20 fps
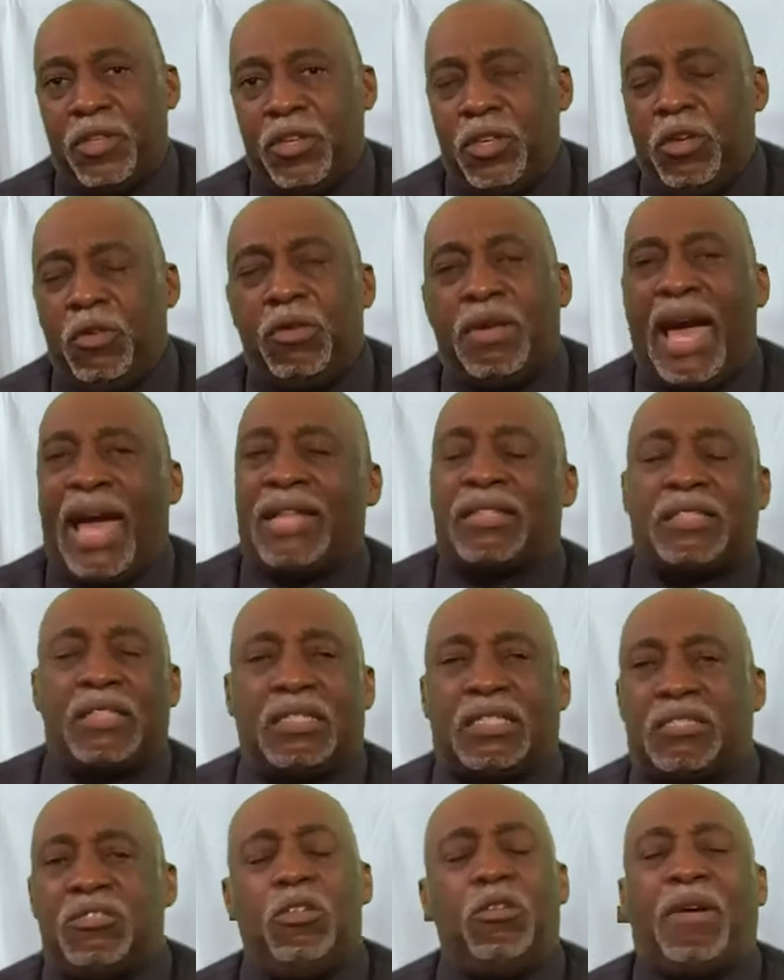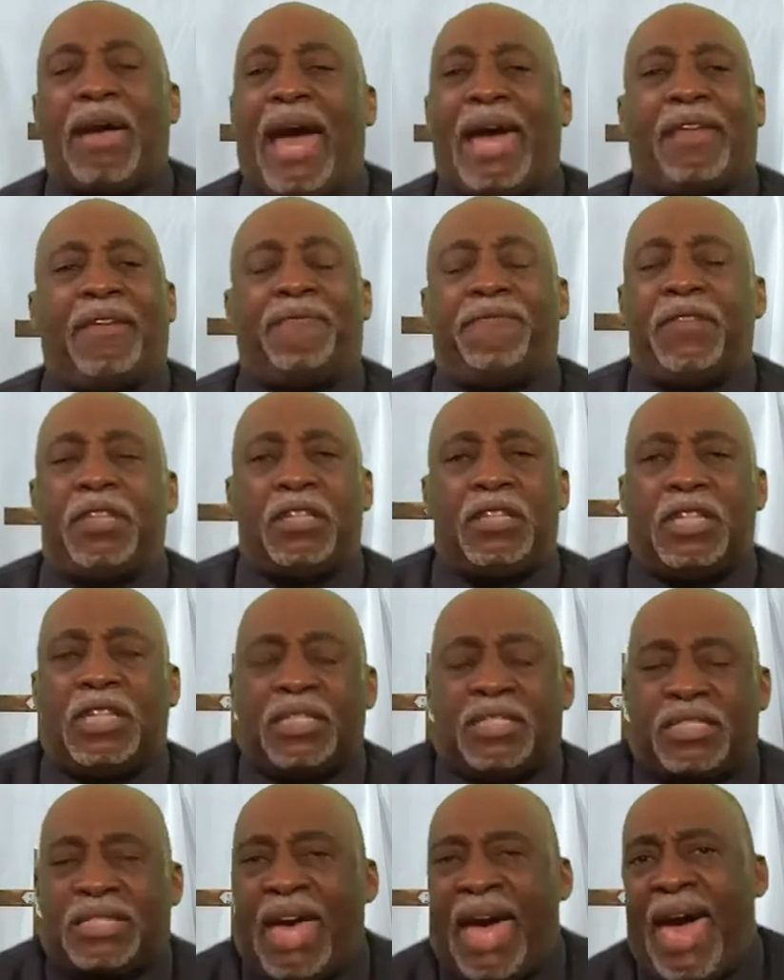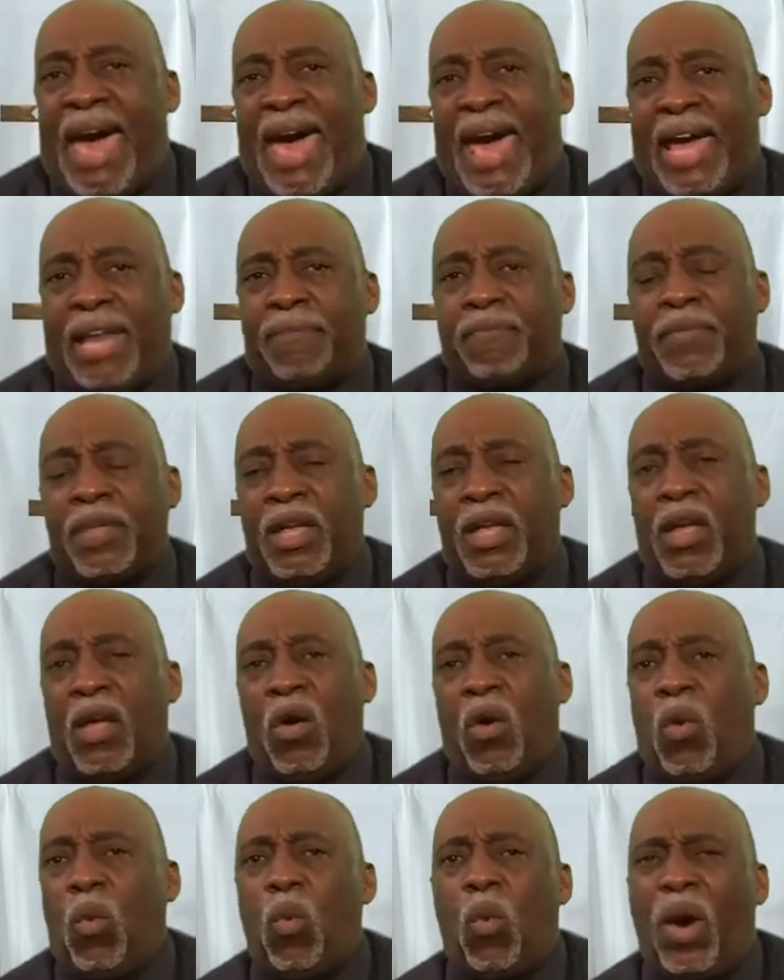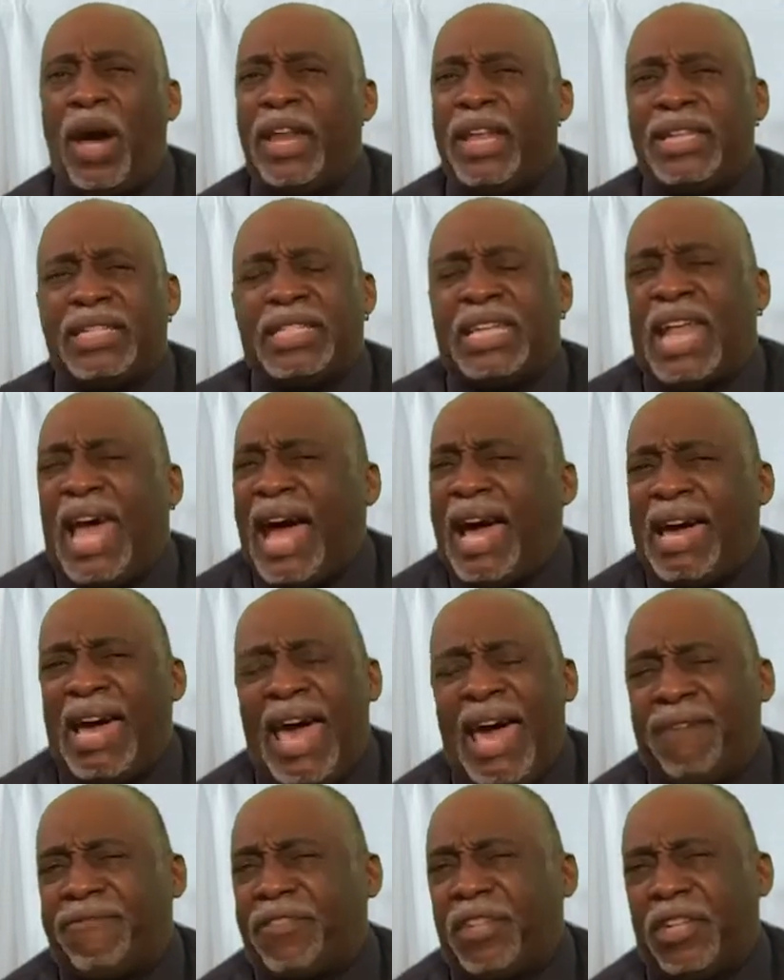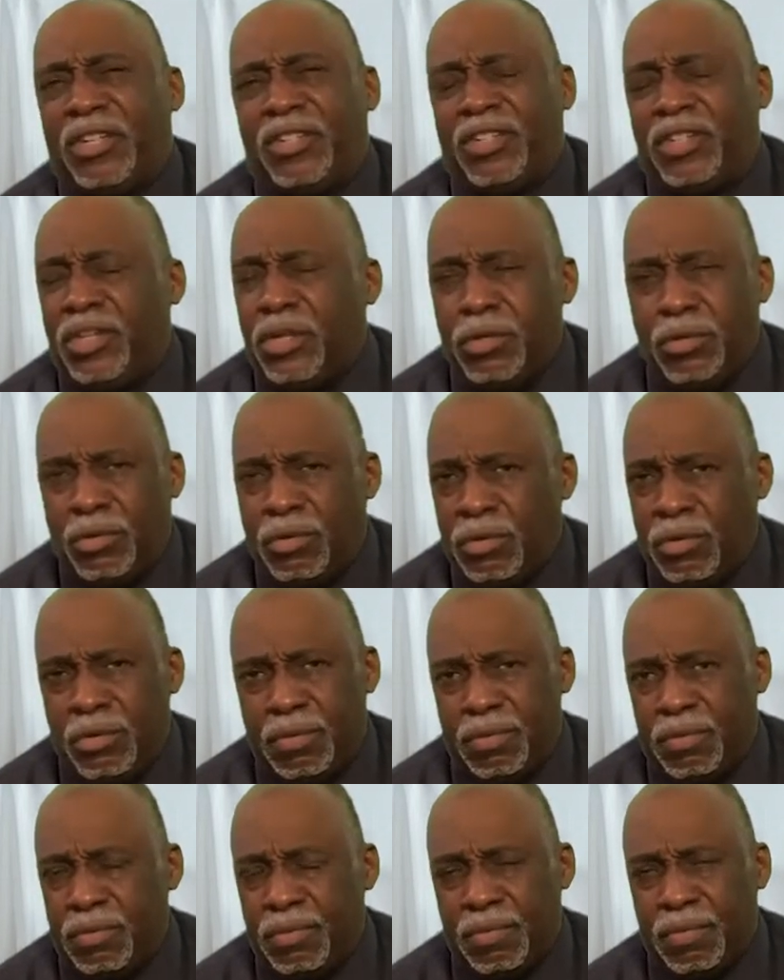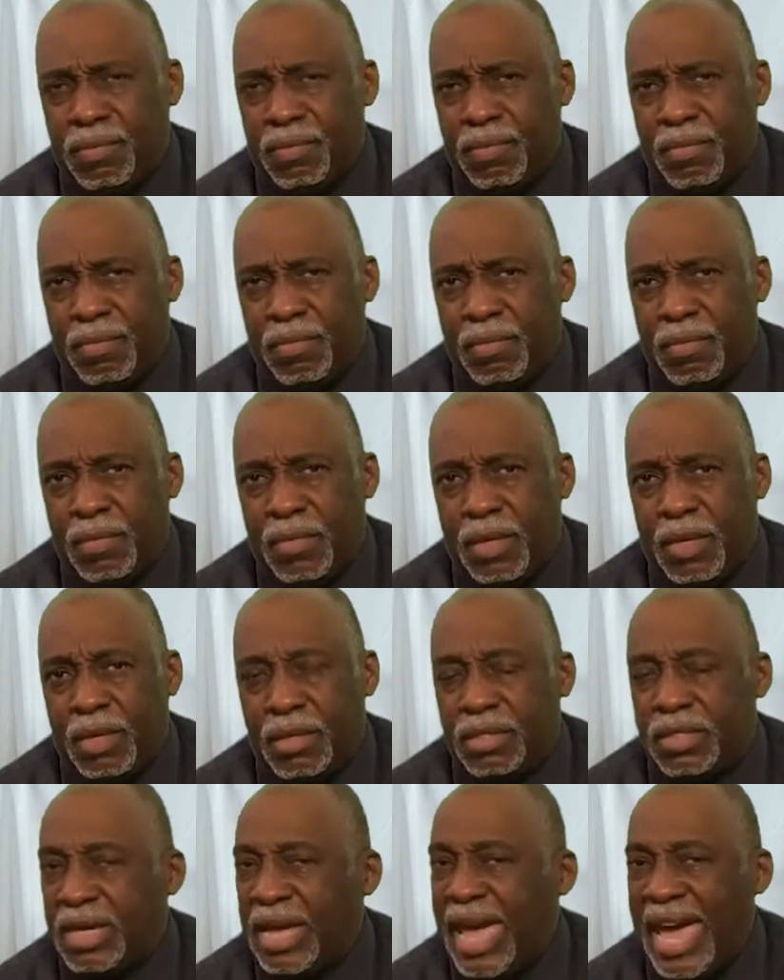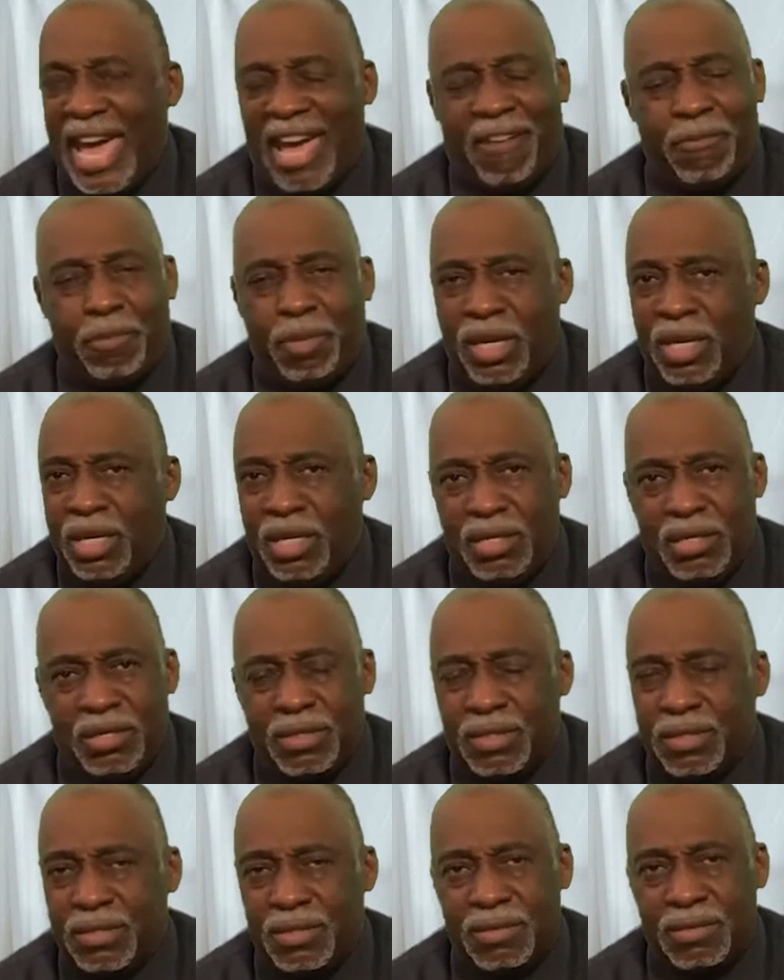you got to you got to decide what is it I have to do to have peace?